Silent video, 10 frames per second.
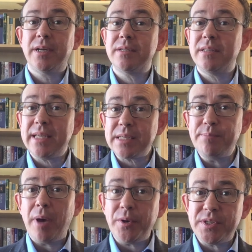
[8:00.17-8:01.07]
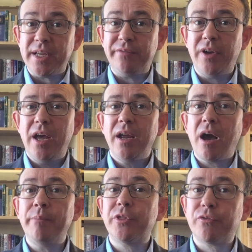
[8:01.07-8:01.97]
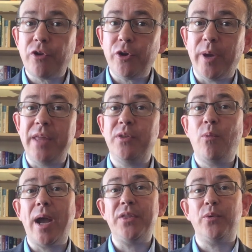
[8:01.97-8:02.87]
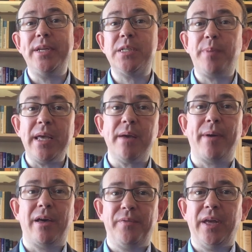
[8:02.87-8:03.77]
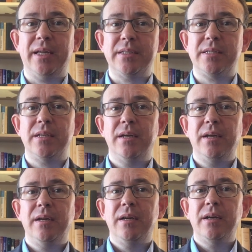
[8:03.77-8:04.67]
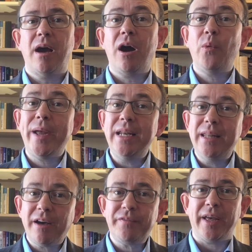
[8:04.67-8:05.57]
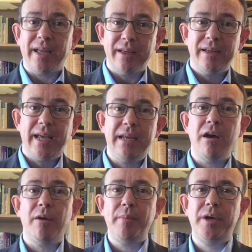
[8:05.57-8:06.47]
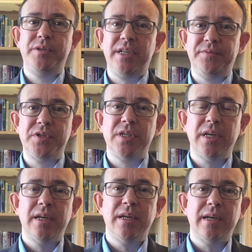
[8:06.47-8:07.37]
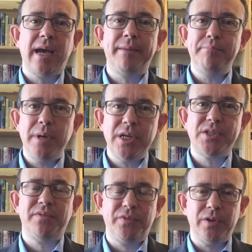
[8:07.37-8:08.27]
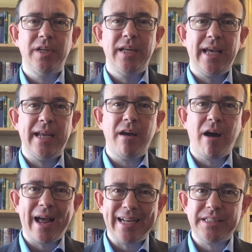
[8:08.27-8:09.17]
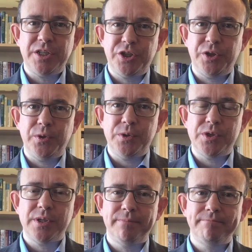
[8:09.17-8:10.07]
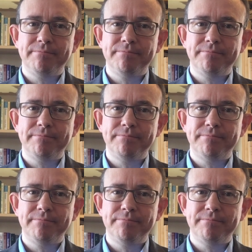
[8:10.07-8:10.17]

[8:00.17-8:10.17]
Does this motive come through in the way that we speak about things? Are we loving in our motives and merciful in our attitudes?